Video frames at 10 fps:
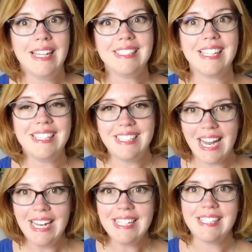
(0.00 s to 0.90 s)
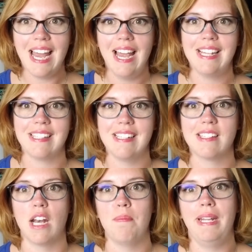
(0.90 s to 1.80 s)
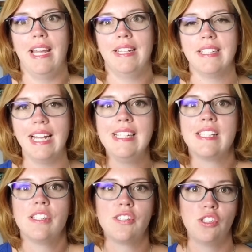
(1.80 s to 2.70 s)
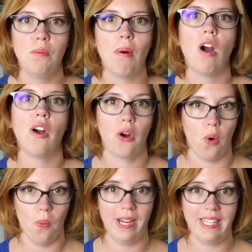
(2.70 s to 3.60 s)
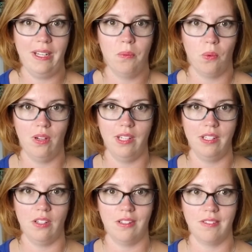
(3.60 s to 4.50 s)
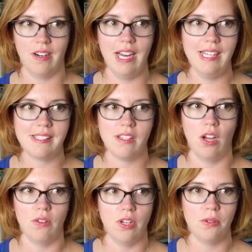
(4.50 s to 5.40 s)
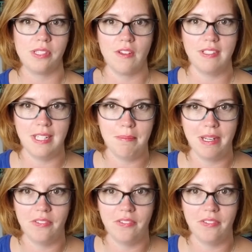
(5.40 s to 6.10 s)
Today's task is going to be a nice, super quickie one, all right? So no 17-minute